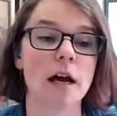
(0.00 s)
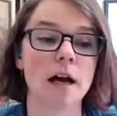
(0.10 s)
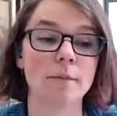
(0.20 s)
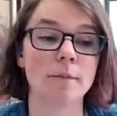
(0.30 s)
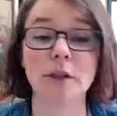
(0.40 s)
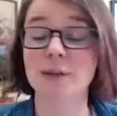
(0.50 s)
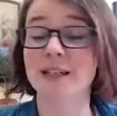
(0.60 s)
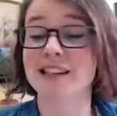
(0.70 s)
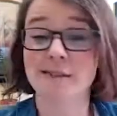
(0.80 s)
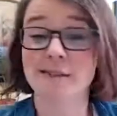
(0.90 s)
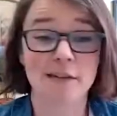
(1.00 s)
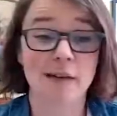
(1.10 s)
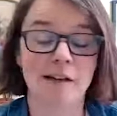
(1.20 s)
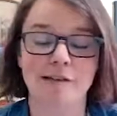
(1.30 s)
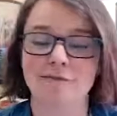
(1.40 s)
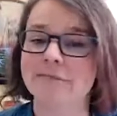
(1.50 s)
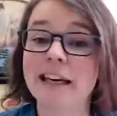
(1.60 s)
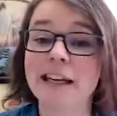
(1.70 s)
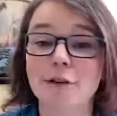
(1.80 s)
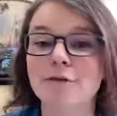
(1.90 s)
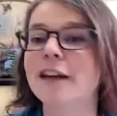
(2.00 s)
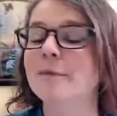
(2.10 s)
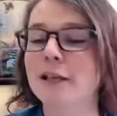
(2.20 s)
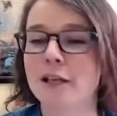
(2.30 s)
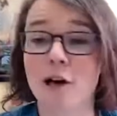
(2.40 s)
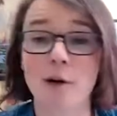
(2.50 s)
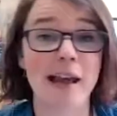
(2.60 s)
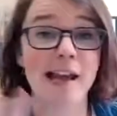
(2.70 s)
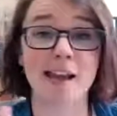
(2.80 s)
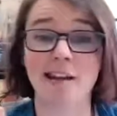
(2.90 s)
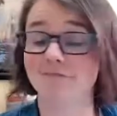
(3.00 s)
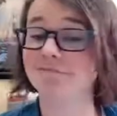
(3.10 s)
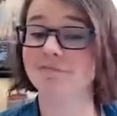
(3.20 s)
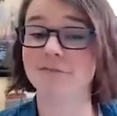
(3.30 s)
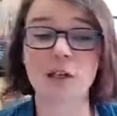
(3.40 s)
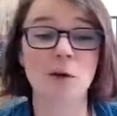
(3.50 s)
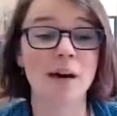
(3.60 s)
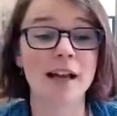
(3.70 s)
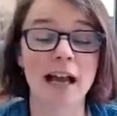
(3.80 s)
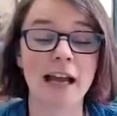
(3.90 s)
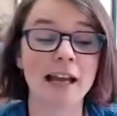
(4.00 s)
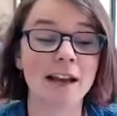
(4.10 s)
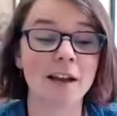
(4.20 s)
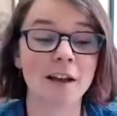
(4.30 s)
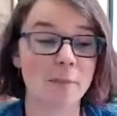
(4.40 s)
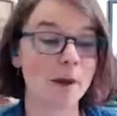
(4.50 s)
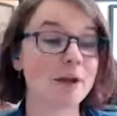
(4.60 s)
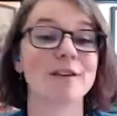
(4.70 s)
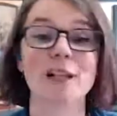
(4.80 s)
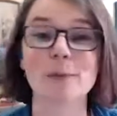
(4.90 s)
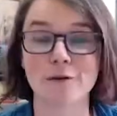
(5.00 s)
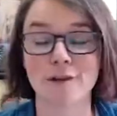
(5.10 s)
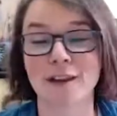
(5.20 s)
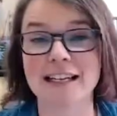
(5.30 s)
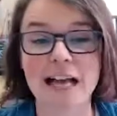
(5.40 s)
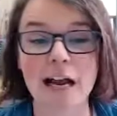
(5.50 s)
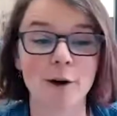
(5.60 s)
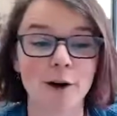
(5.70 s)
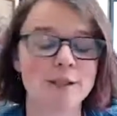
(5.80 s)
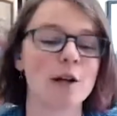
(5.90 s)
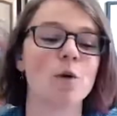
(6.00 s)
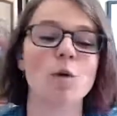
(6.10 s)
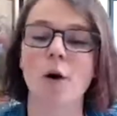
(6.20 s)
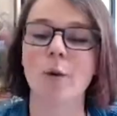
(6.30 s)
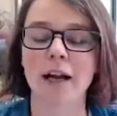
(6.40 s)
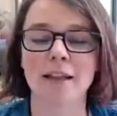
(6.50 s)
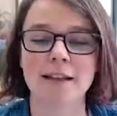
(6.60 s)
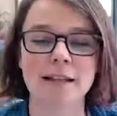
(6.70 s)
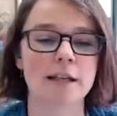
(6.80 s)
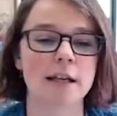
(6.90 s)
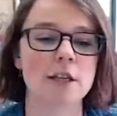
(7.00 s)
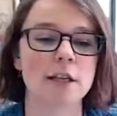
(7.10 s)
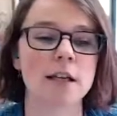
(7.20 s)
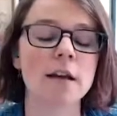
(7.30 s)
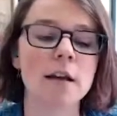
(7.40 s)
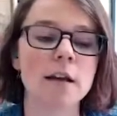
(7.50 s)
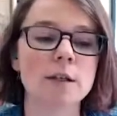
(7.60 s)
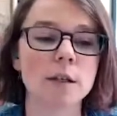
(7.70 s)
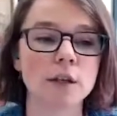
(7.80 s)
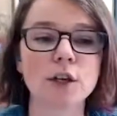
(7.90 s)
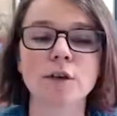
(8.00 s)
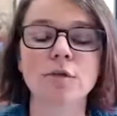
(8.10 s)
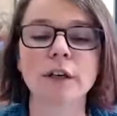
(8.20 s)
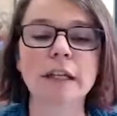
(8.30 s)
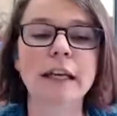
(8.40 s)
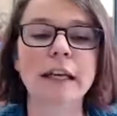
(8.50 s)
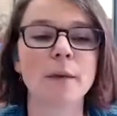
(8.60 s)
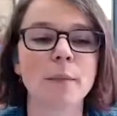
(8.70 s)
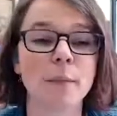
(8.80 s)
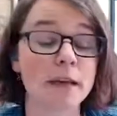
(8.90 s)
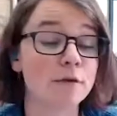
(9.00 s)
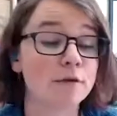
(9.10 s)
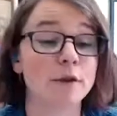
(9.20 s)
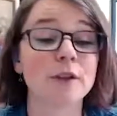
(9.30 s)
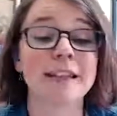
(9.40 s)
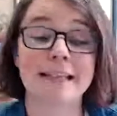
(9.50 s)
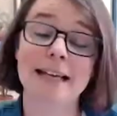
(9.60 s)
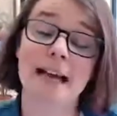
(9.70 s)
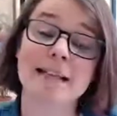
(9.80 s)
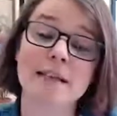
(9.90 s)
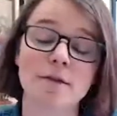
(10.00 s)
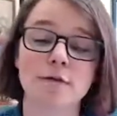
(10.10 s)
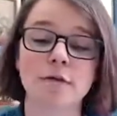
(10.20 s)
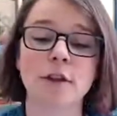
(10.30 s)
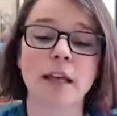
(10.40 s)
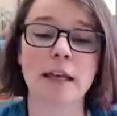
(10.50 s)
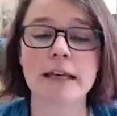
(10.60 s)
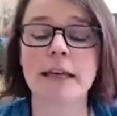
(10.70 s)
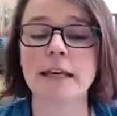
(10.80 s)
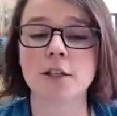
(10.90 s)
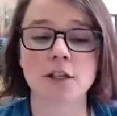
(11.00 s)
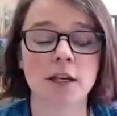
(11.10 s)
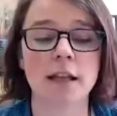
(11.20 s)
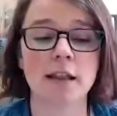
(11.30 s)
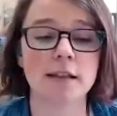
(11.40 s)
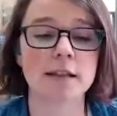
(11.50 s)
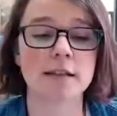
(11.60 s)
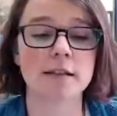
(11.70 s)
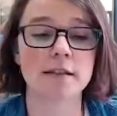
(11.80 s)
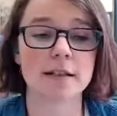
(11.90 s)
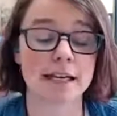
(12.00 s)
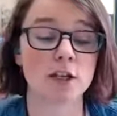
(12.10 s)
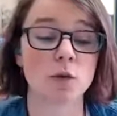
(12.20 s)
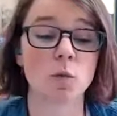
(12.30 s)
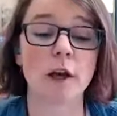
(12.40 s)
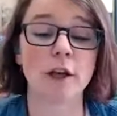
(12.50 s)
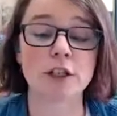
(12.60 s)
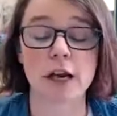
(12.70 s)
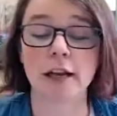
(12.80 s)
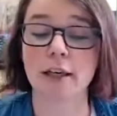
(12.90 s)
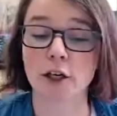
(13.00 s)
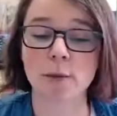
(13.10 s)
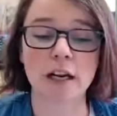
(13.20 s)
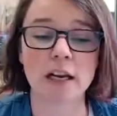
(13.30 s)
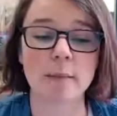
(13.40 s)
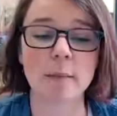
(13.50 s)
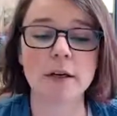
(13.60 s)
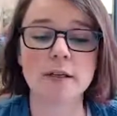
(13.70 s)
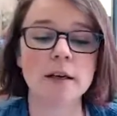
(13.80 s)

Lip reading: Closing down email, letting your family know, hey, you know what, I am unavailable for the next hour or so while we're in this discussion, so that you can really be fully attentive and fully engaged in this session while you're talking to your community members.